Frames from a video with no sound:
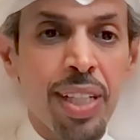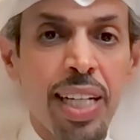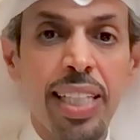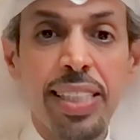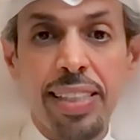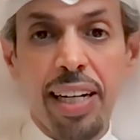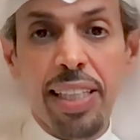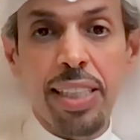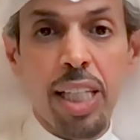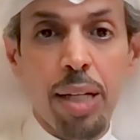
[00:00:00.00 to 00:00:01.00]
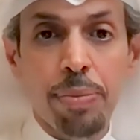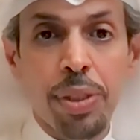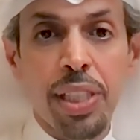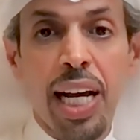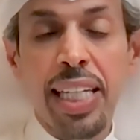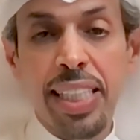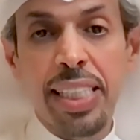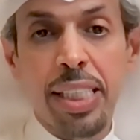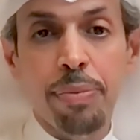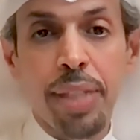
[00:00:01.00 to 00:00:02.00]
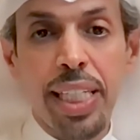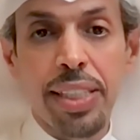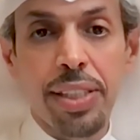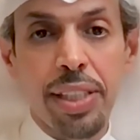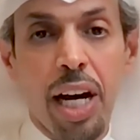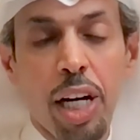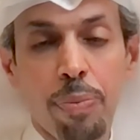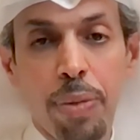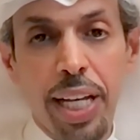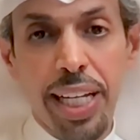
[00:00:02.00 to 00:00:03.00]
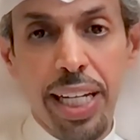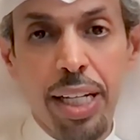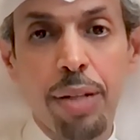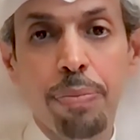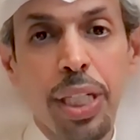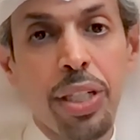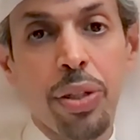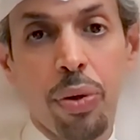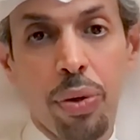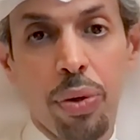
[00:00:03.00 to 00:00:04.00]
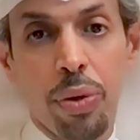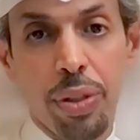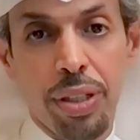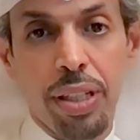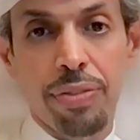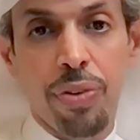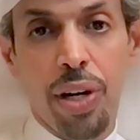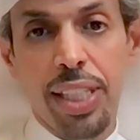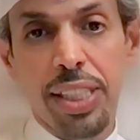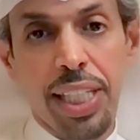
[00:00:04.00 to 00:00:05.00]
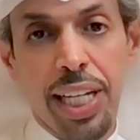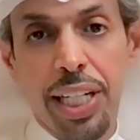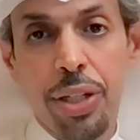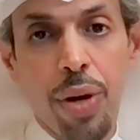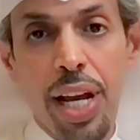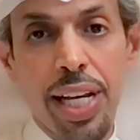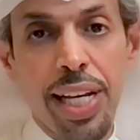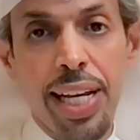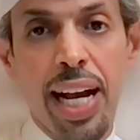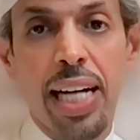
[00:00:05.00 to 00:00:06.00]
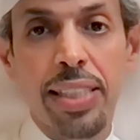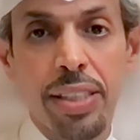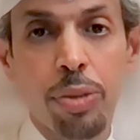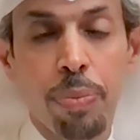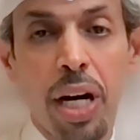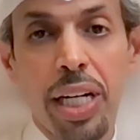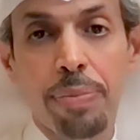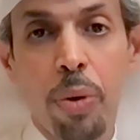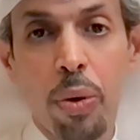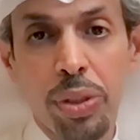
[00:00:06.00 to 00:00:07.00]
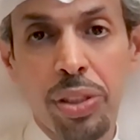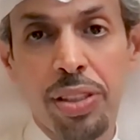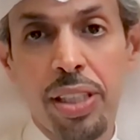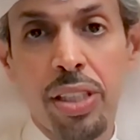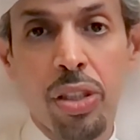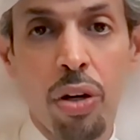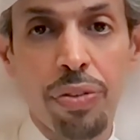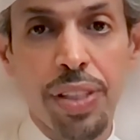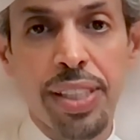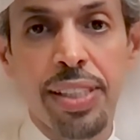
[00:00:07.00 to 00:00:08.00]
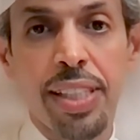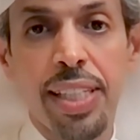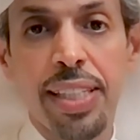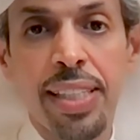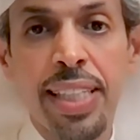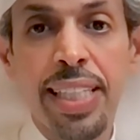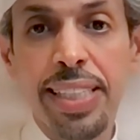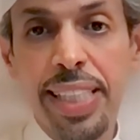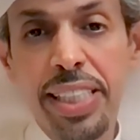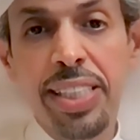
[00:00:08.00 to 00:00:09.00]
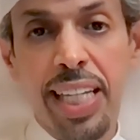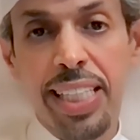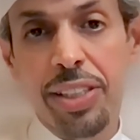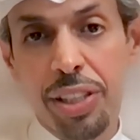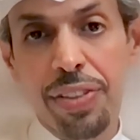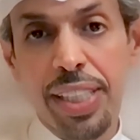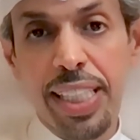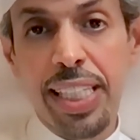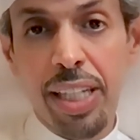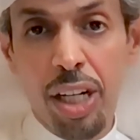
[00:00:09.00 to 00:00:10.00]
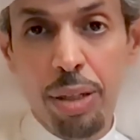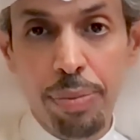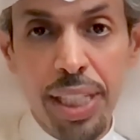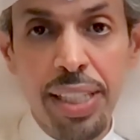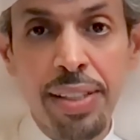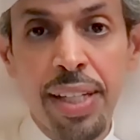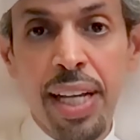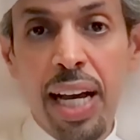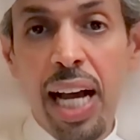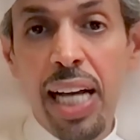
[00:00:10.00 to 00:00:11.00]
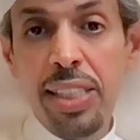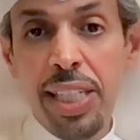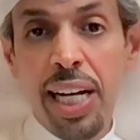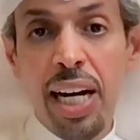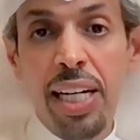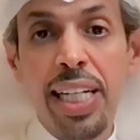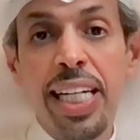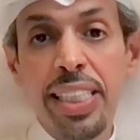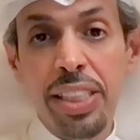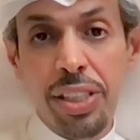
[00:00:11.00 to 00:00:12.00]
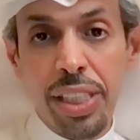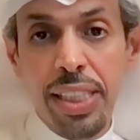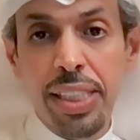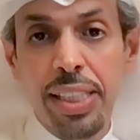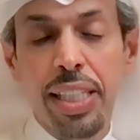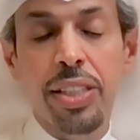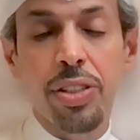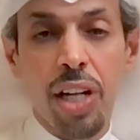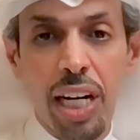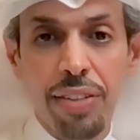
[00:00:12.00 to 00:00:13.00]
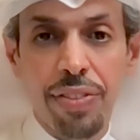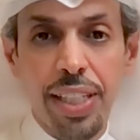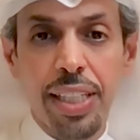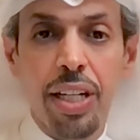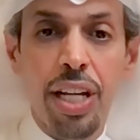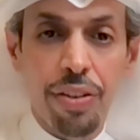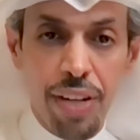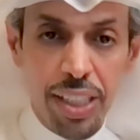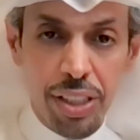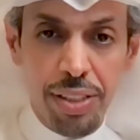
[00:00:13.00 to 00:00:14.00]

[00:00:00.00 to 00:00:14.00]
startups and SMEs are playing big role for us here in UAE and in Dubai post-COVID digitally driven economy, as they are engines driving innovation.